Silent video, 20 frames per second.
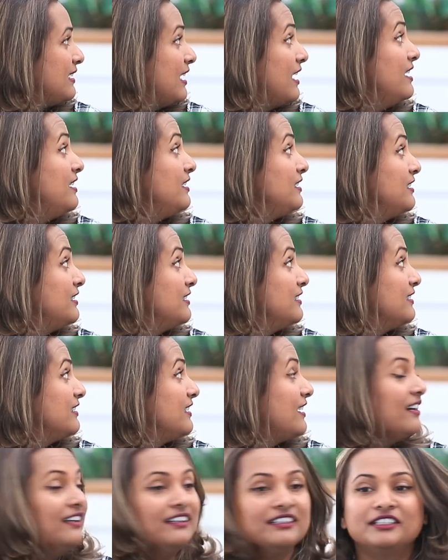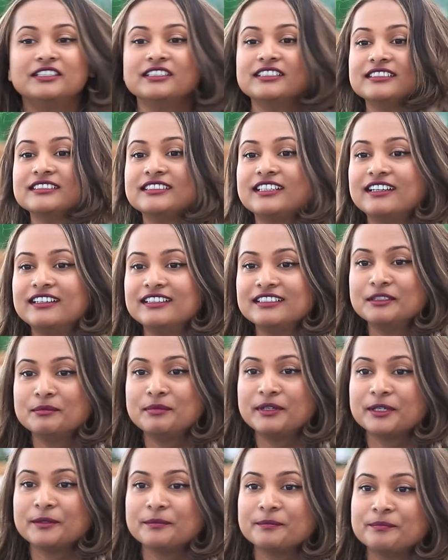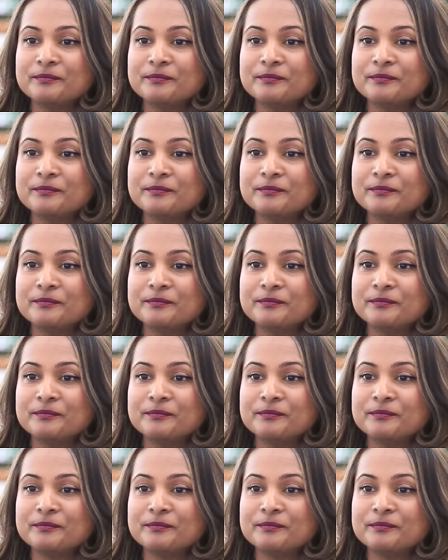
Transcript: Karugu, Karugu, Karugu Padam.